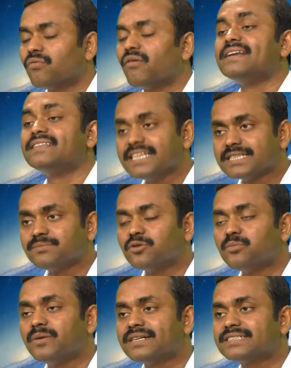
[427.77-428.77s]
While these
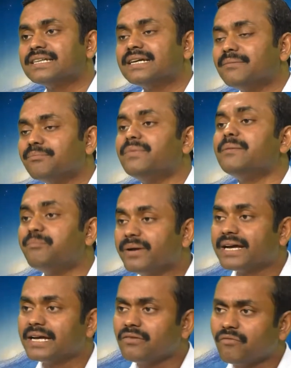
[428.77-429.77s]
movements may
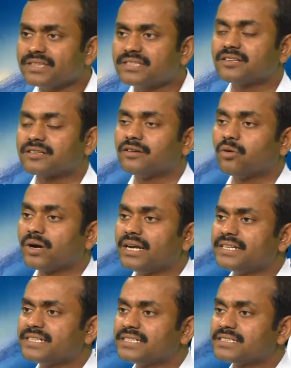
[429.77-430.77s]
begin with certain
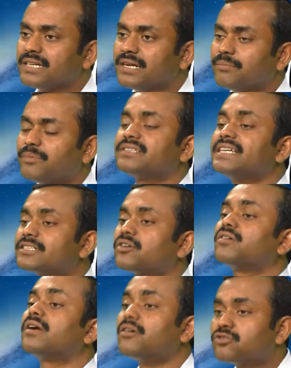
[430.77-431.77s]
localities, but they
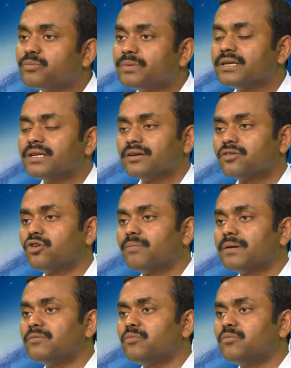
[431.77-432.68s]
turn out to be global